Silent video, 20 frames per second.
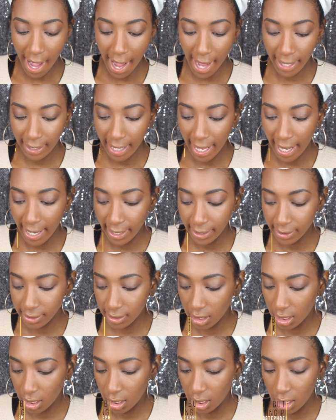highlight,
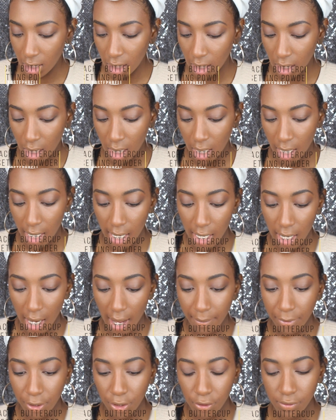and
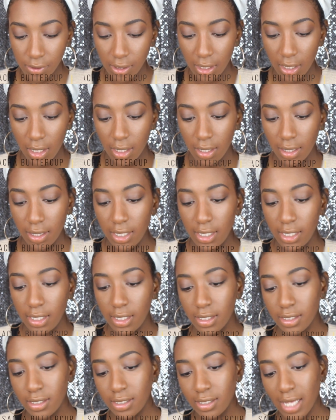I'm using
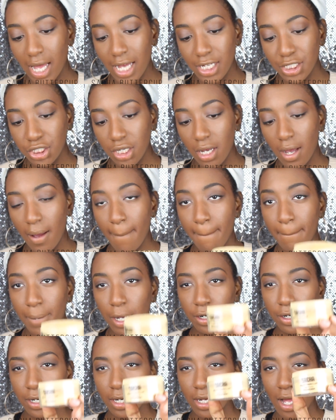the Sasha
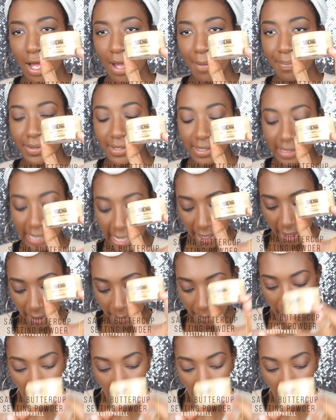Buttercup setting